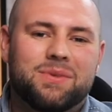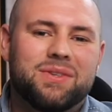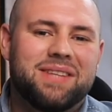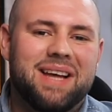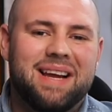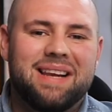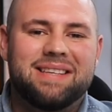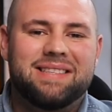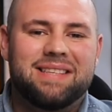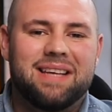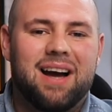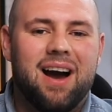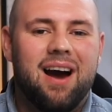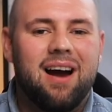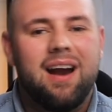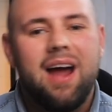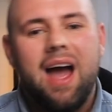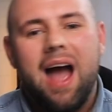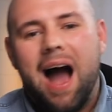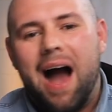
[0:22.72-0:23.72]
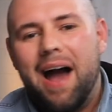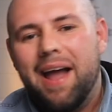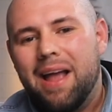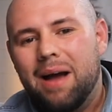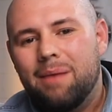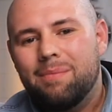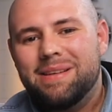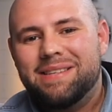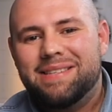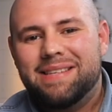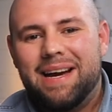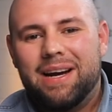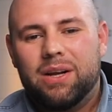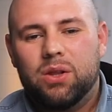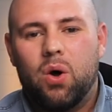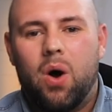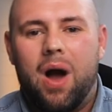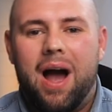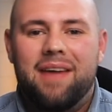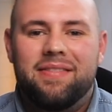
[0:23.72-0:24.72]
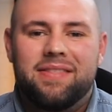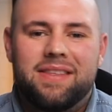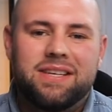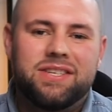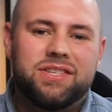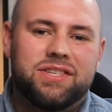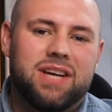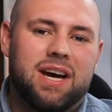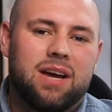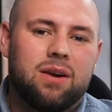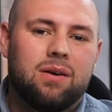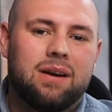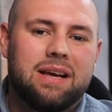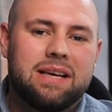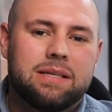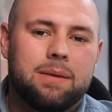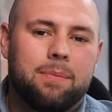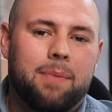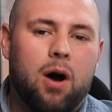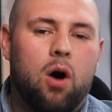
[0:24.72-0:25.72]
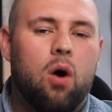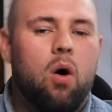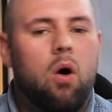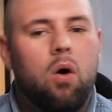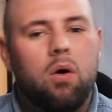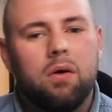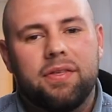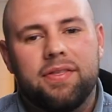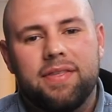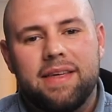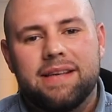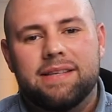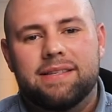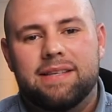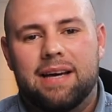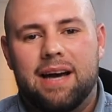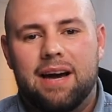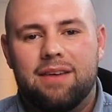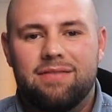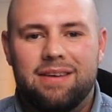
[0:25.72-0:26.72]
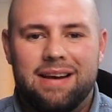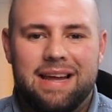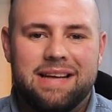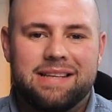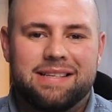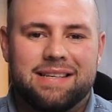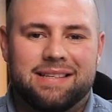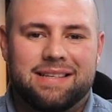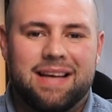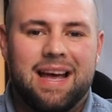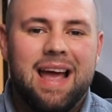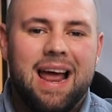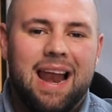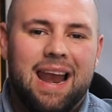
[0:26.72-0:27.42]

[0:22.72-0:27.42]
to Daily Cigar, I am Lisardo and this channel is about all things cigar related,